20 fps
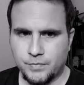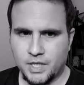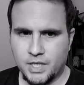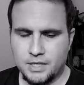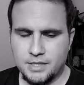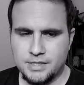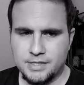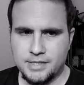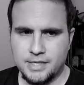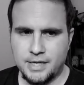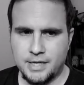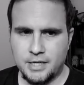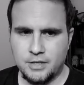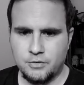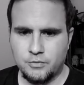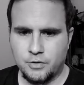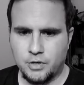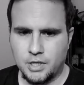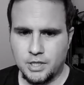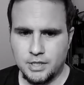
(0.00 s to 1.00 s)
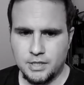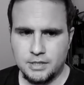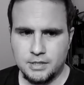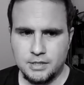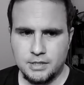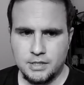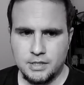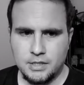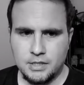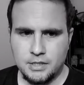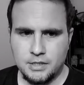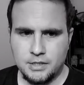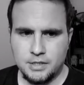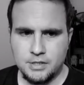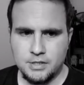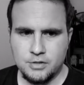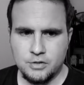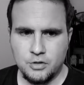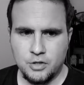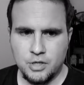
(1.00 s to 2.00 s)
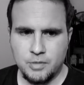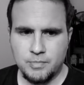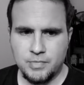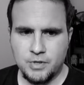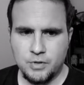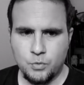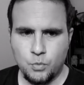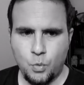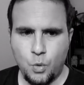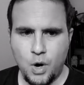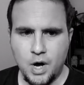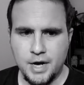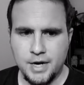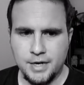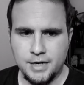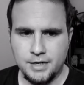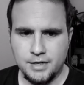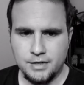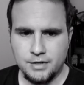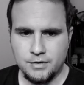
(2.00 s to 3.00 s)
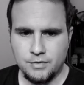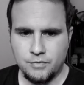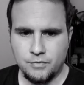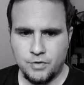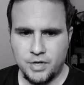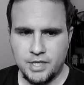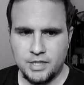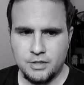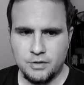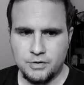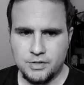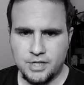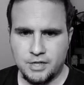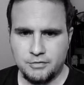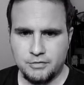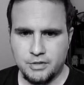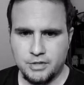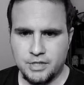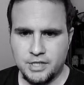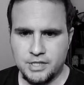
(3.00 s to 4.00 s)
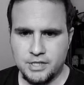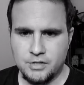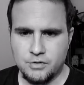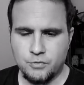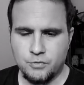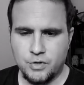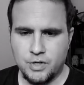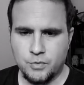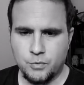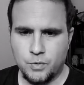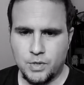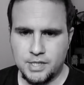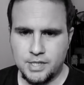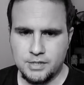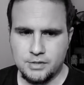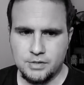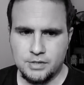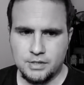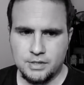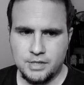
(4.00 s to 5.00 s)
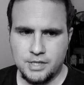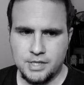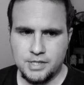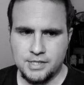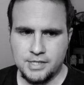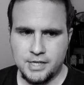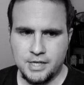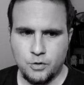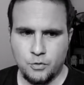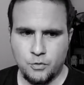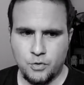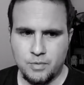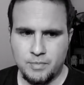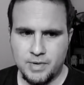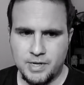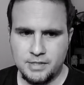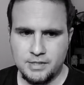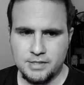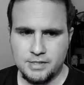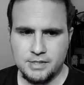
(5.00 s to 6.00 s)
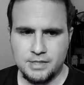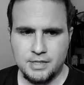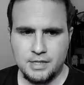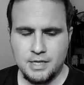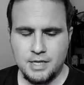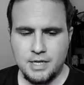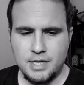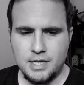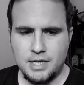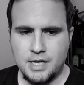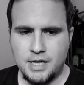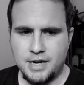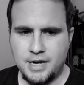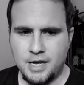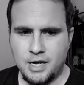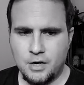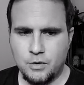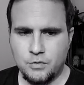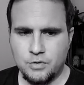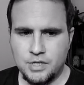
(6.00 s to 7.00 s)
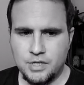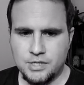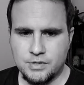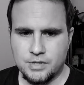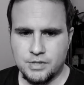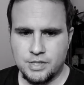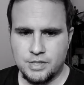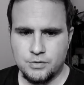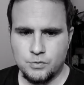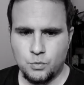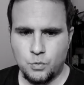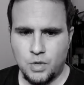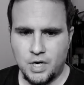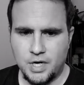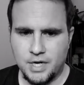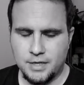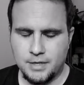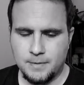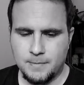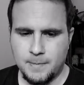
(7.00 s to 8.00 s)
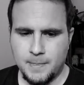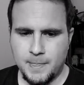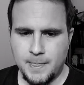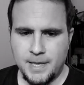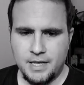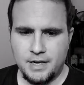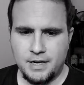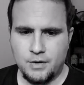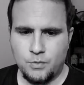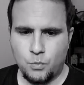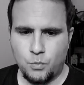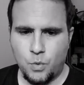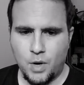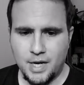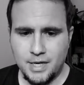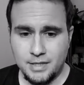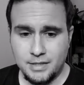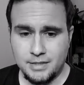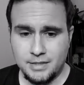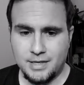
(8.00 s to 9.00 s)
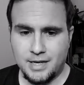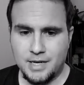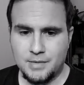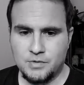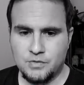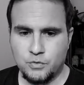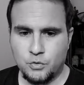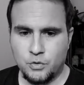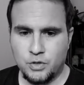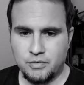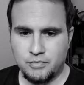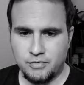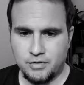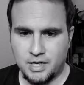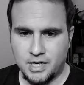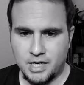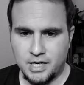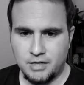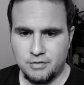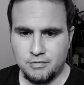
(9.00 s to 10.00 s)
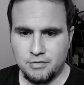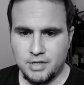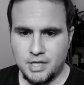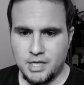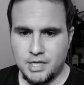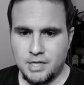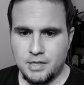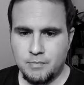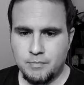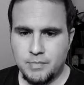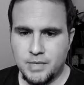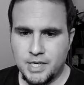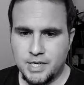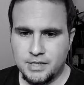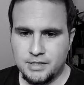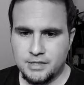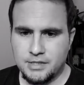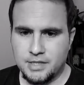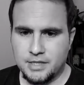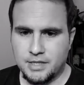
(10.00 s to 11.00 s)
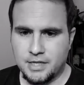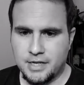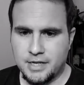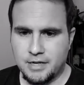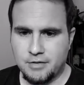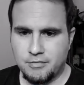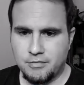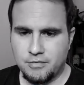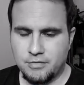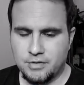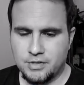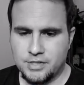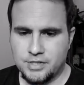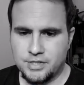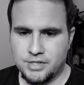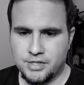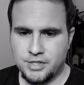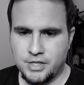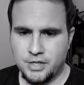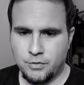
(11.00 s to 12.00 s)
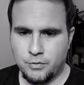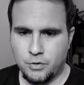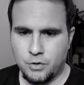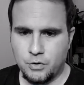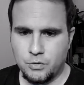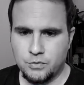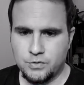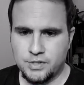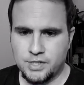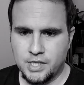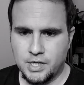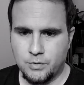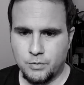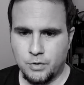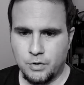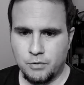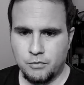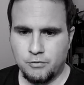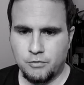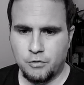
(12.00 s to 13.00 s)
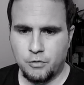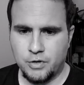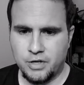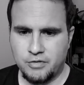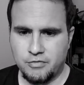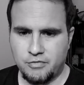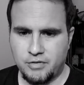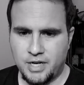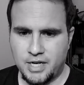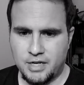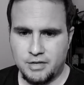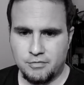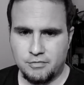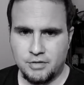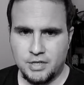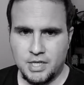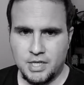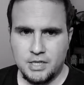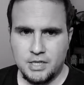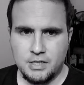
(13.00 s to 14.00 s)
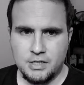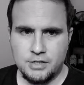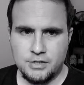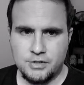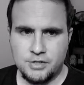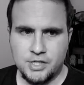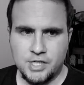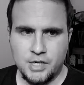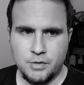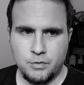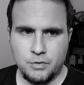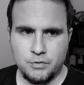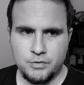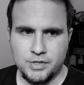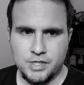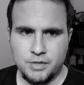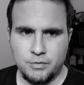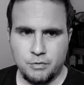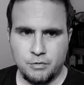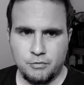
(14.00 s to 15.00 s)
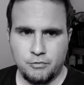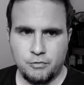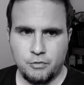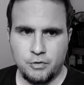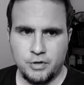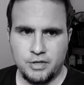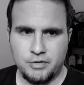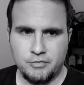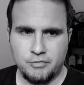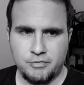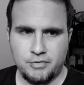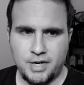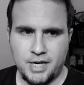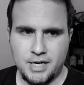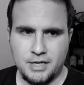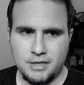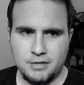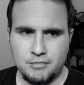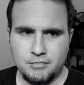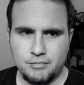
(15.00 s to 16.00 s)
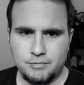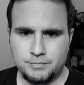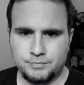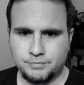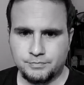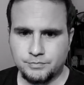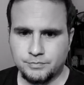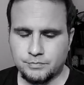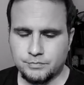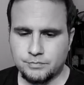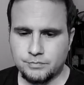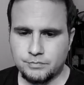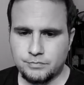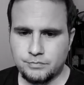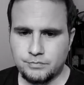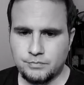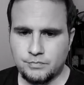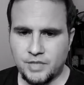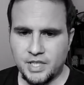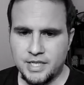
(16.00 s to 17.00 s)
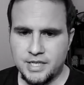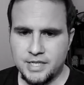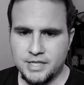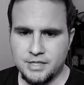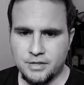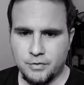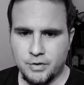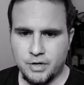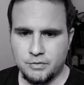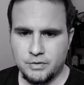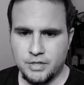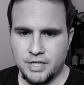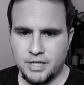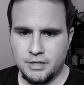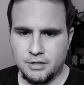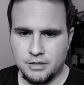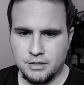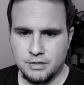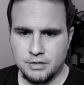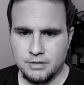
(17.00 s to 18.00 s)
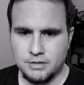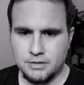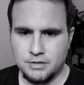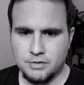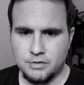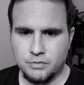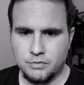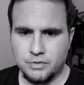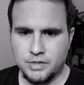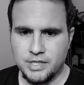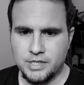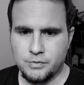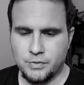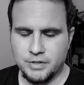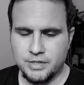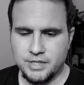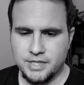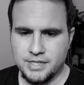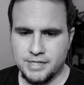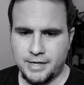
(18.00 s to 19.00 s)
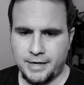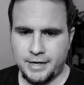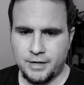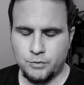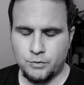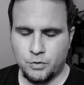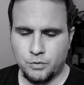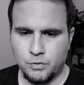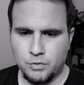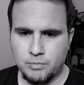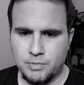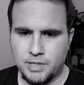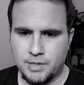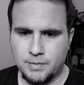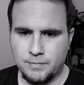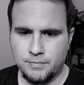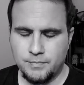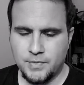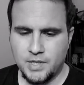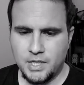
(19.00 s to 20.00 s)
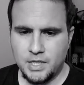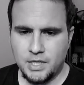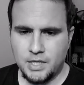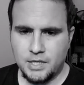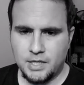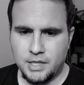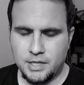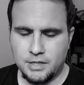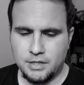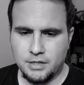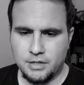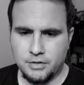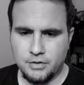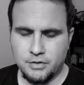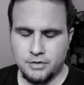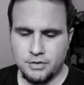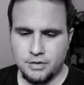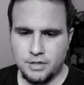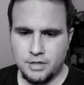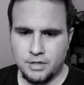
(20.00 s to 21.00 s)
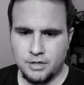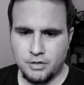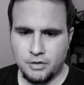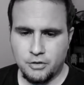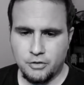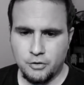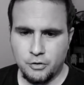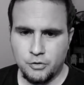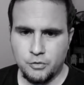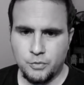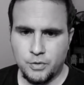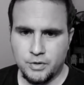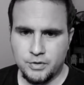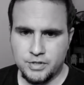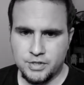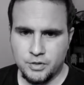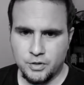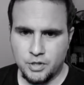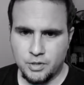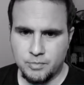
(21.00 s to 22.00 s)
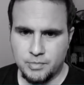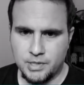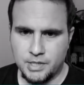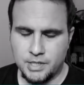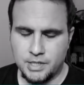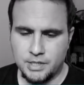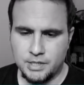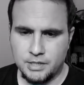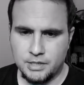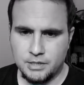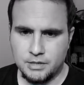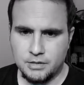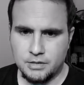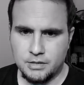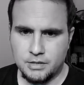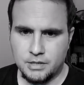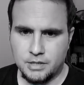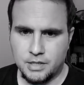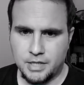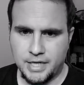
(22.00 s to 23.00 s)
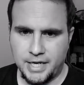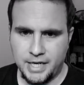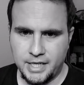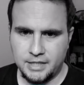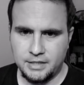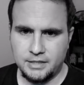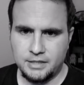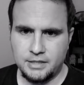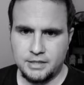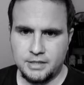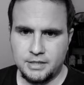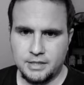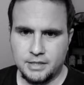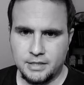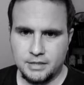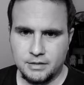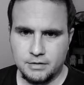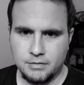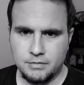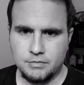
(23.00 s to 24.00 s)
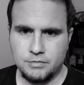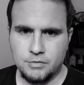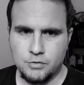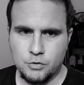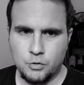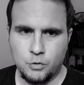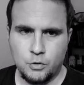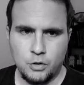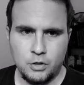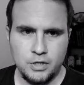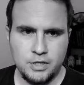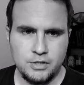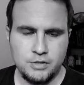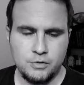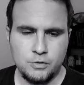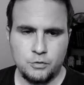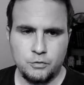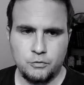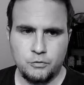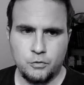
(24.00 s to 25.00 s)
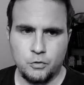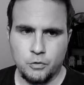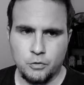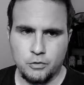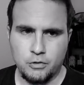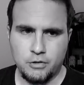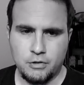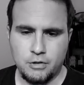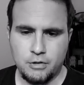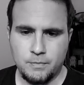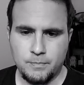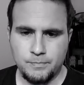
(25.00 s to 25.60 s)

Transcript: Second rung, this is going to be 1, right? Because after this is run once, this increments, and now this is 1. 1 times 45 means that I have 0, 0, 45. 0, 0, 45 is around here. So this is where the second one will be. And the third one is going to be 90, and so on and so forth.